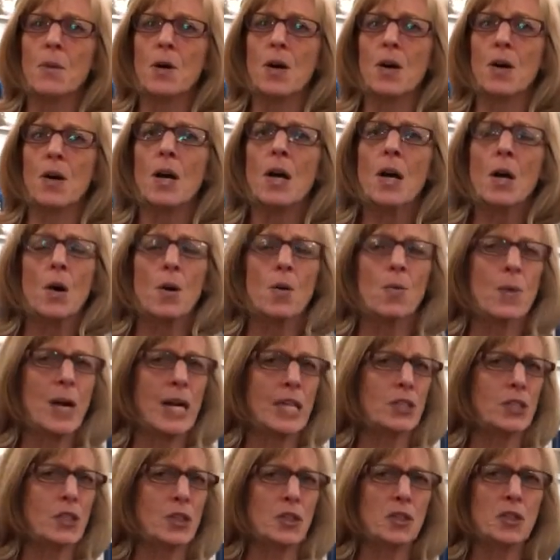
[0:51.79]
your
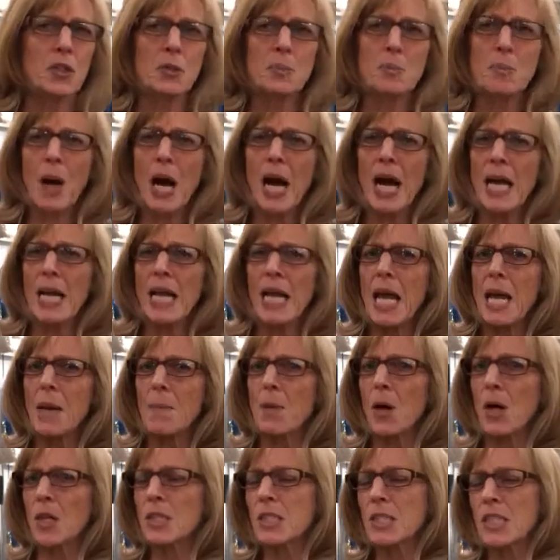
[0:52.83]
erector spinae,
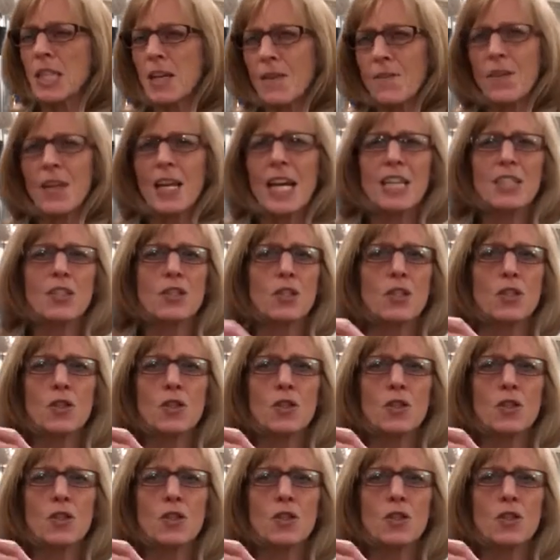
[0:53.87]
multifidus.